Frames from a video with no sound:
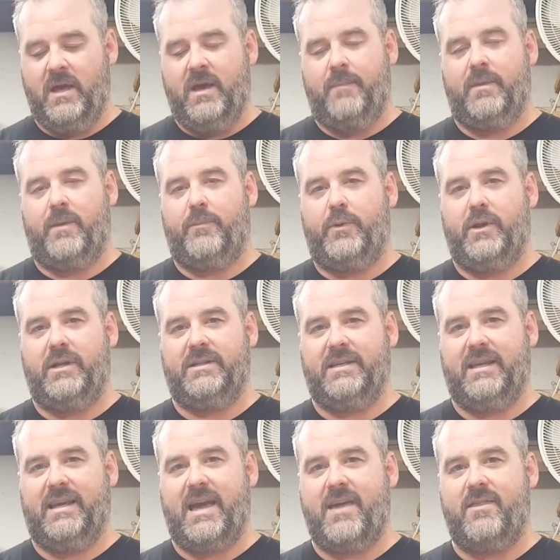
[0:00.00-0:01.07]
I'm going to put it
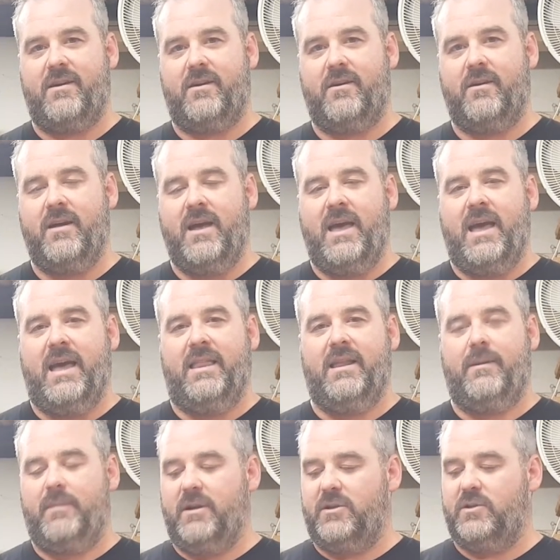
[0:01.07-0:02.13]
together, and then I'm
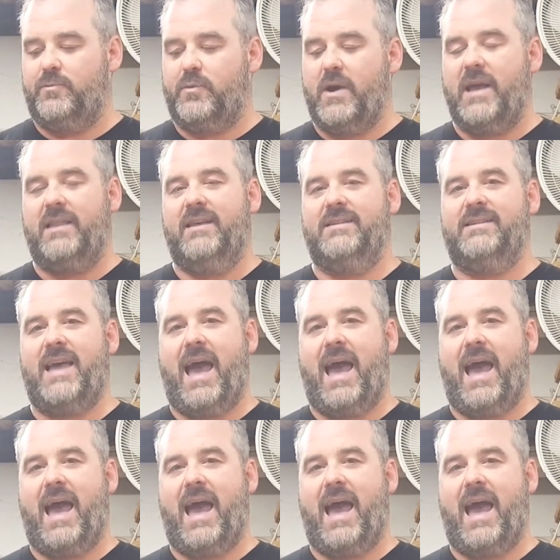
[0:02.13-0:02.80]
going to spray this